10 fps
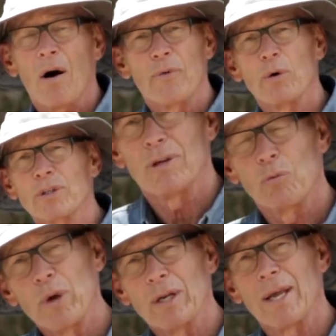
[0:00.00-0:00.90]
those are the
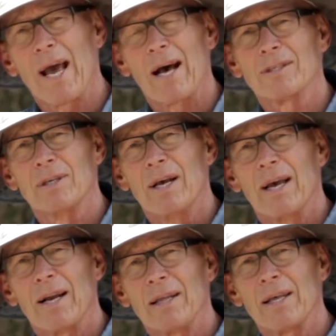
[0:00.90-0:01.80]
wind casts,
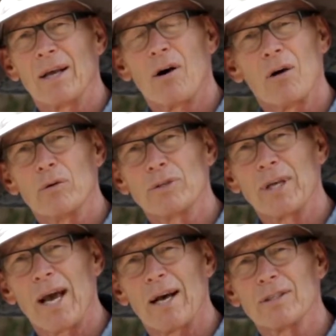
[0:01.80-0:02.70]
and I think all those
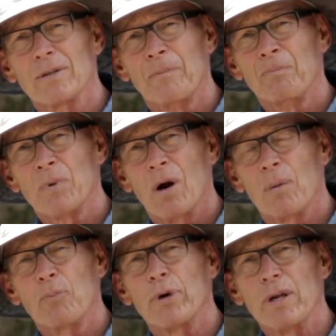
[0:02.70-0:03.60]
casts
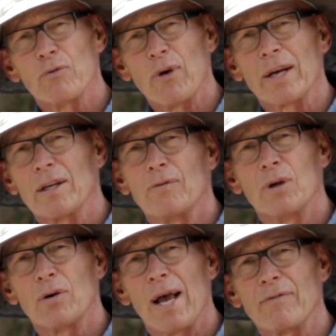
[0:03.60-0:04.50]
are pretty effective.
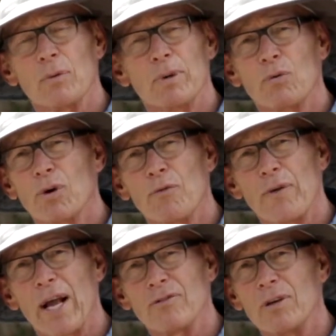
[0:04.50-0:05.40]
You don't have to be real
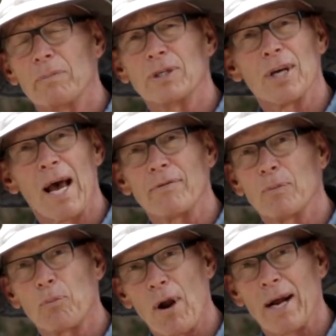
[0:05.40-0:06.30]
fancy, but you have
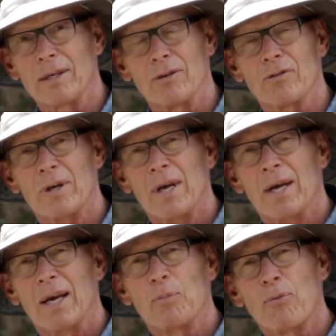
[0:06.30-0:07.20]
to practice.
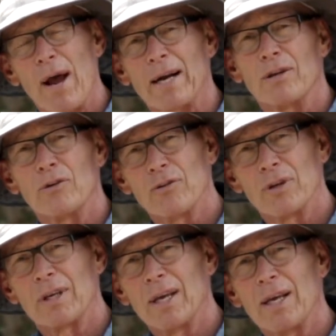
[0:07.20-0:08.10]
And practice is
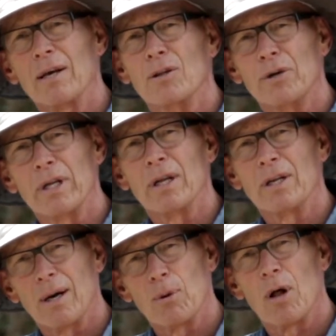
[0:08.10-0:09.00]
the key, and learning to
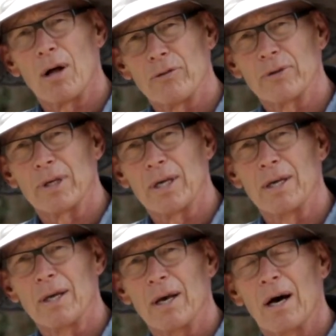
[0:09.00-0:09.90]
double haul is the
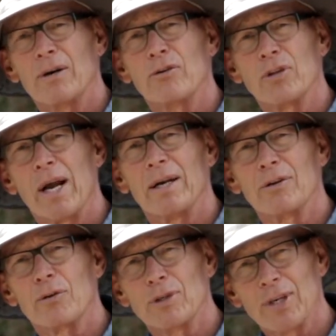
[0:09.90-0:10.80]
key.
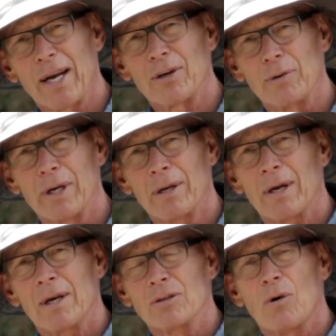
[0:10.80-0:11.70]
Understanding trajectory.
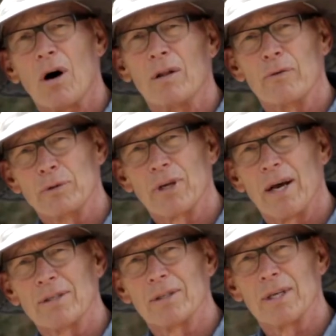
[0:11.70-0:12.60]
So all of those
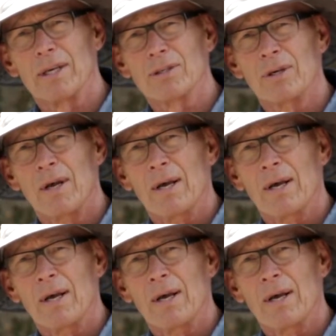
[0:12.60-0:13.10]
kinds of things.